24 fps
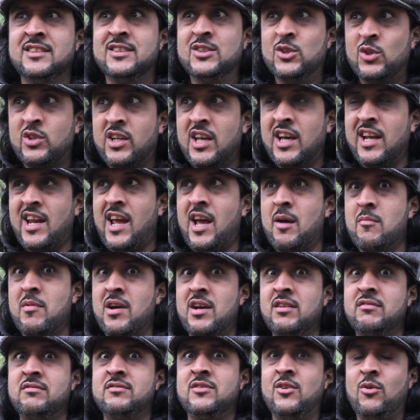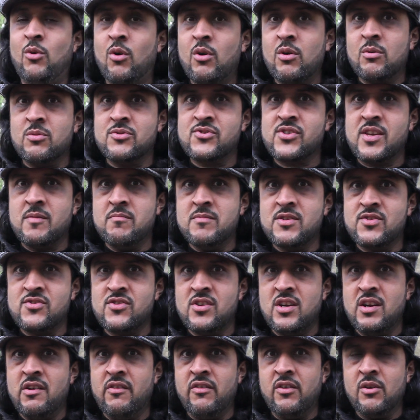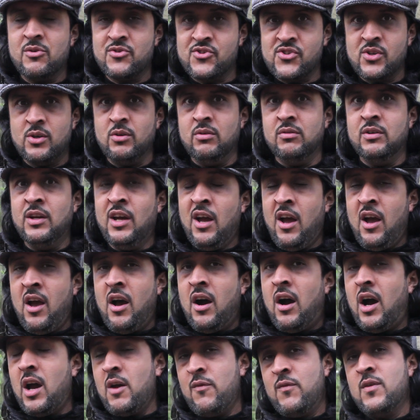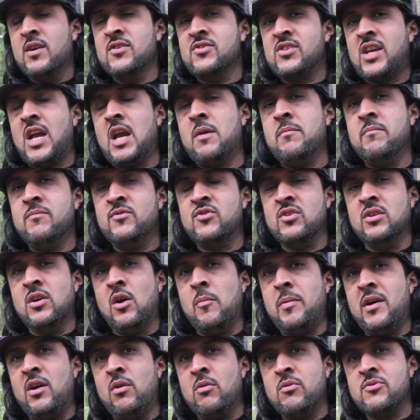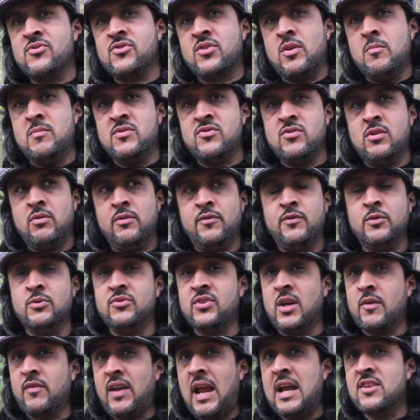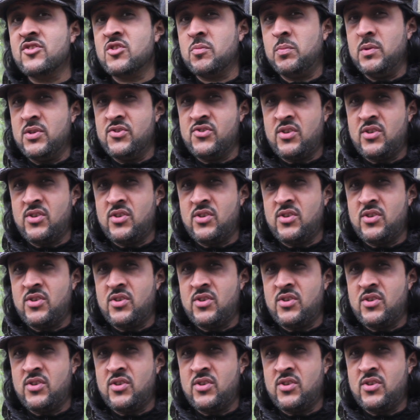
Look at that, man, oilskin material. So I first came to know about oilskin material through Dave Canterbury.